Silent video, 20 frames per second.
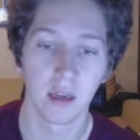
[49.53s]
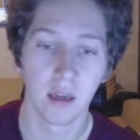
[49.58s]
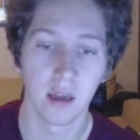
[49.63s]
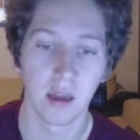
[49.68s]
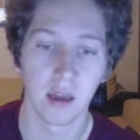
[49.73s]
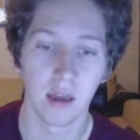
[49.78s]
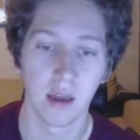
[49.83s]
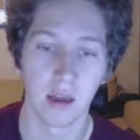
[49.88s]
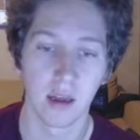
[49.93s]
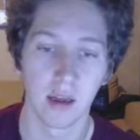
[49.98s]

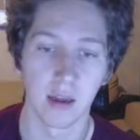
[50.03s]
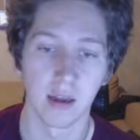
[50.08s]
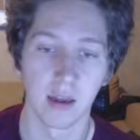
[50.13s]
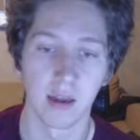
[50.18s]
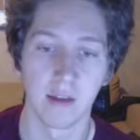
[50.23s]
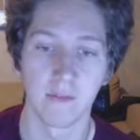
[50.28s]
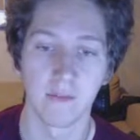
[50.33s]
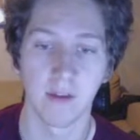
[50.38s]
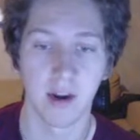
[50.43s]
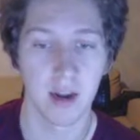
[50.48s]

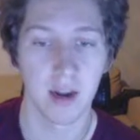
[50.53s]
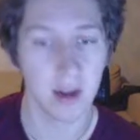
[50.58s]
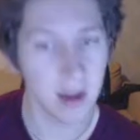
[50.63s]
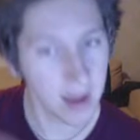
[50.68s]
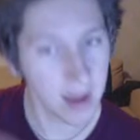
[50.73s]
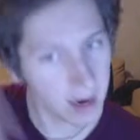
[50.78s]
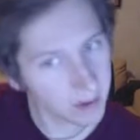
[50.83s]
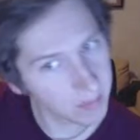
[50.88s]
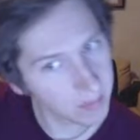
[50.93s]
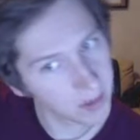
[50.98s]
if an
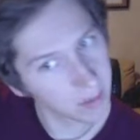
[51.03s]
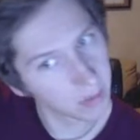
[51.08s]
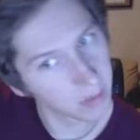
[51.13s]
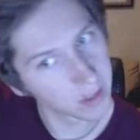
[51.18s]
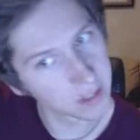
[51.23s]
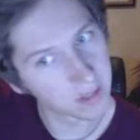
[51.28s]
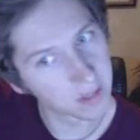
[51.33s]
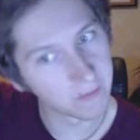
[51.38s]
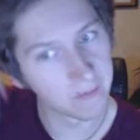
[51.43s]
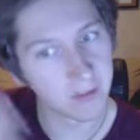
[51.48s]
enemy
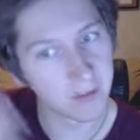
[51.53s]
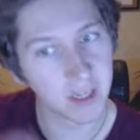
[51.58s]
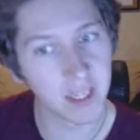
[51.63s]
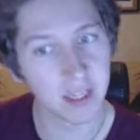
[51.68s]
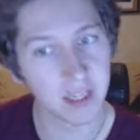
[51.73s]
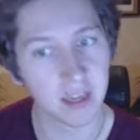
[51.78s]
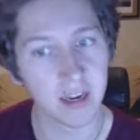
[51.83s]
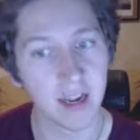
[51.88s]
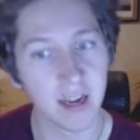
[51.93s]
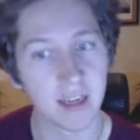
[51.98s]
was
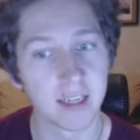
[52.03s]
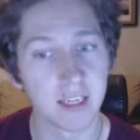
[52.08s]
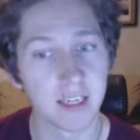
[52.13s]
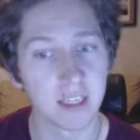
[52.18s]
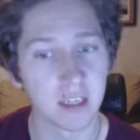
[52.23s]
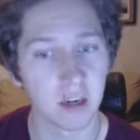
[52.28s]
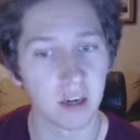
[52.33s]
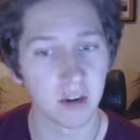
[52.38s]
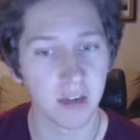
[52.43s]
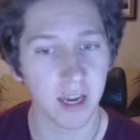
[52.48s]
defeated at
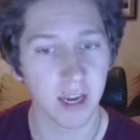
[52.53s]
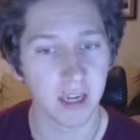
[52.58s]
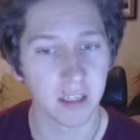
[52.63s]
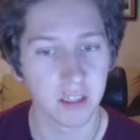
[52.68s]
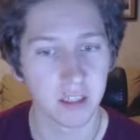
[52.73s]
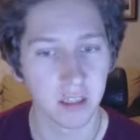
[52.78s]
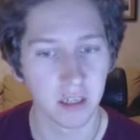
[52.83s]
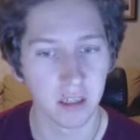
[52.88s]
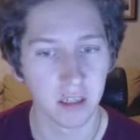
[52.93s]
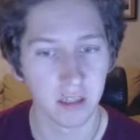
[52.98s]
this
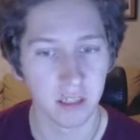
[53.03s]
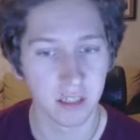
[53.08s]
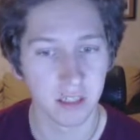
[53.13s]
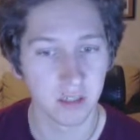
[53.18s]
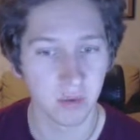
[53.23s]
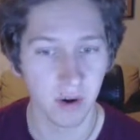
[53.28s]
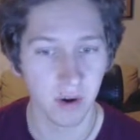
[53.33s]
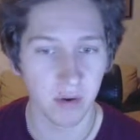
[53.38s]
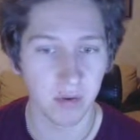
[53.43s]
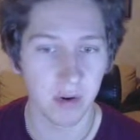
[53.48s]
location
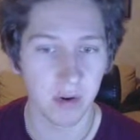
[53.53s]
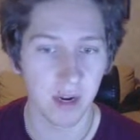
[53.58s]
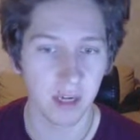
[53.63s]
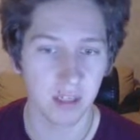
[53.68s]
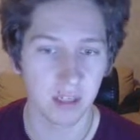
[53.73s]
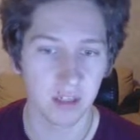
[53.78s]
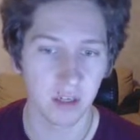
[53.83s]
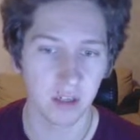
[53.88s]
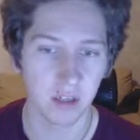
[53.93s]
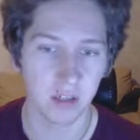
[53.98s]
this round,
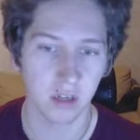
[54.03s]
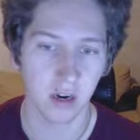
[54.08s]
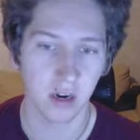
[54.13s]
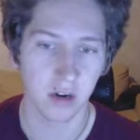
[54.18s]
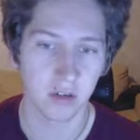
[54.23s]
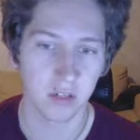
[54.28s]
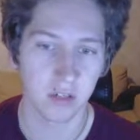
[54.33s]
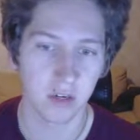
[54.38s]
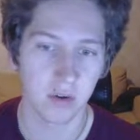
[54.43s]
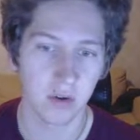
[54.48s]
exhaust
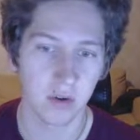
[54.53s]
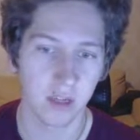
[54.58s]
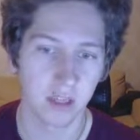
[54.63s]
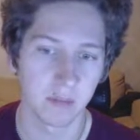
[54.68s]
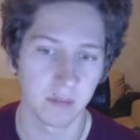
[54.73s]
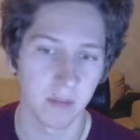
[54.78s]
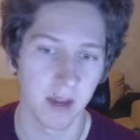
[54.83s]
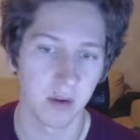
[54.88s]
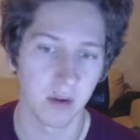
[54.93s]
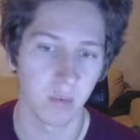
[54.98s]
Carousel and
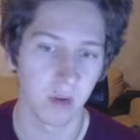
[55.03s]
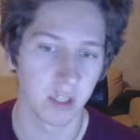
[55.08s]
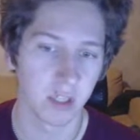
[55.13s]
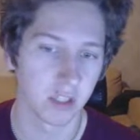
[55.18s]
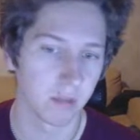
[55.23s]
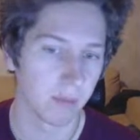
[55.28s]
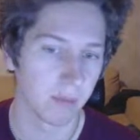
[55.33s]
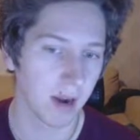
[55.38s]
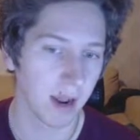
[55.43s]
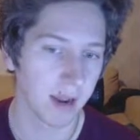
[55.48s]
spend 1
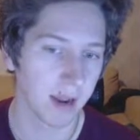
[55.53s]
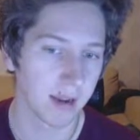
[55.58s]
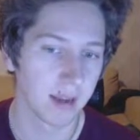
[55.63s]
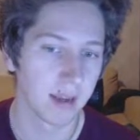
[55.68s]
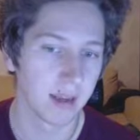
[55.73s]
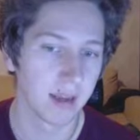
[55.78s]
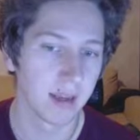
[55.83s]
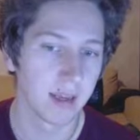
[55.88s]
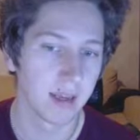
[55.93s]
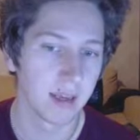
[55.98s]
supply.
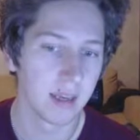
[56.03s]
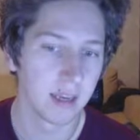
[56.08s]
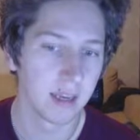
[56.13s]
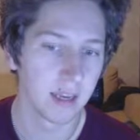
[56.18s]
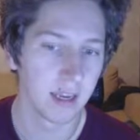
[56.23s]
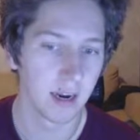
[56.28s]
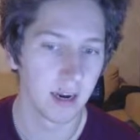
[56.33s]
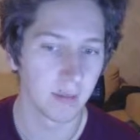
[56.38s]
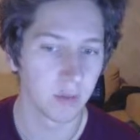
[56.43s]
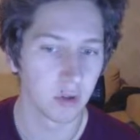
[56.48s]

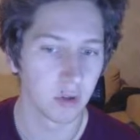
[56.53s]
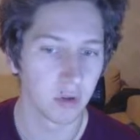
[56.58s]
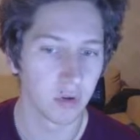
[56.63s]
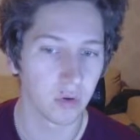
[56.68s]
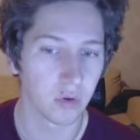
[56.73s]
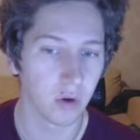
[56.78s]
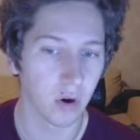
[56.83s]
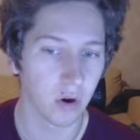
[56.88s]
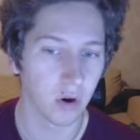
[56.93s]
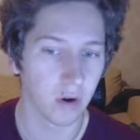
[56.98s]
Heal up to
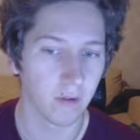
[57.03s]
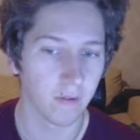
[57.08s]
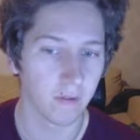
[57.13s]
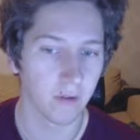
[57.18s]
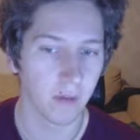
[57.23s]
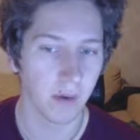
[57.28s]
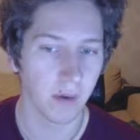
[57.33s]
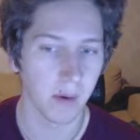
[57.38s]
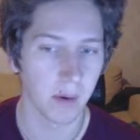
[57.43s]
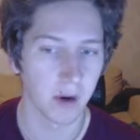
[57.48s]
2 horror
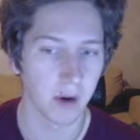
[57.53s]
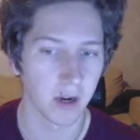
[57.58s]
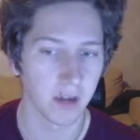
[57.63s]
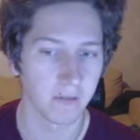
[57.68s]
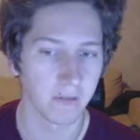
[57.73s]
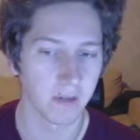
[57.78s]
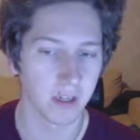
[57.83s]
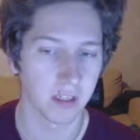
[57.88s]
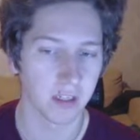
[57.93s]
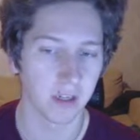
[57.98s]
from among
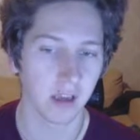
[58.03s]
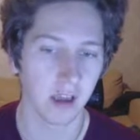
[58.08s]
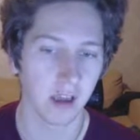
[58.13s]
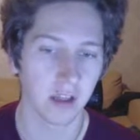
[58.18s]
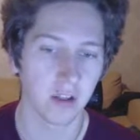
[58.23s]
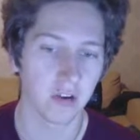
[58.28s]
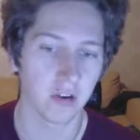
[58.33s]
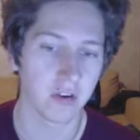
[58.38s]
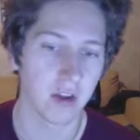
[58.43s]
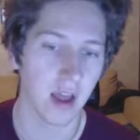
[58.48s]

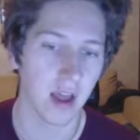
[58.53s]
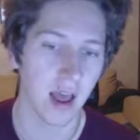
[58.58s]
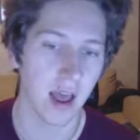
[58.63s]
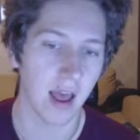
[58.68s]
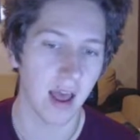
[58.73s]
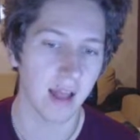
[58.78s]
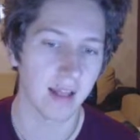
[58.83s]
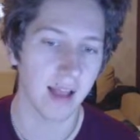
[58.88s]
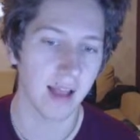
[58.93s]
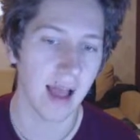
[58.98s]
investigators
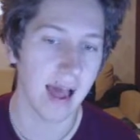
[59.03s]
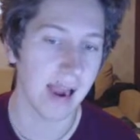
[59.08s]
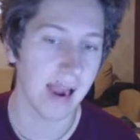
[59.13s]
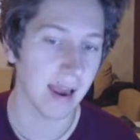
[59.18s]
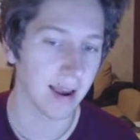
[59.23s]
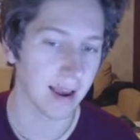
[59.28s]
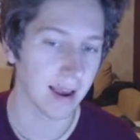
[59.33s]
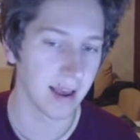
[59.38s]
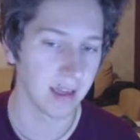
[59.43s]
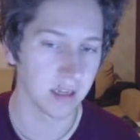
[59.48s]
and
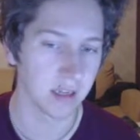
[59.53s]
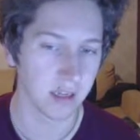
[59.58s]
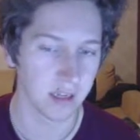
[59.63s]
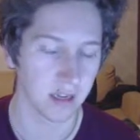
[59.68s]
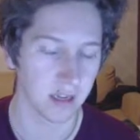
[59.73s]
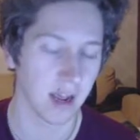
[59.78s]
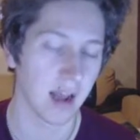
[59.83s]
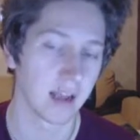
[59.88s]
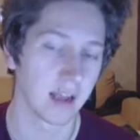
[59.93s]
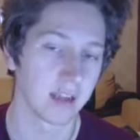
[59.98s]
ally
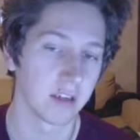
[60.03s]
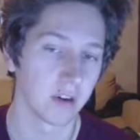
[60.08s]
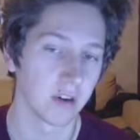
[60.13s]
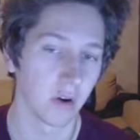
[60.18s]
assets at your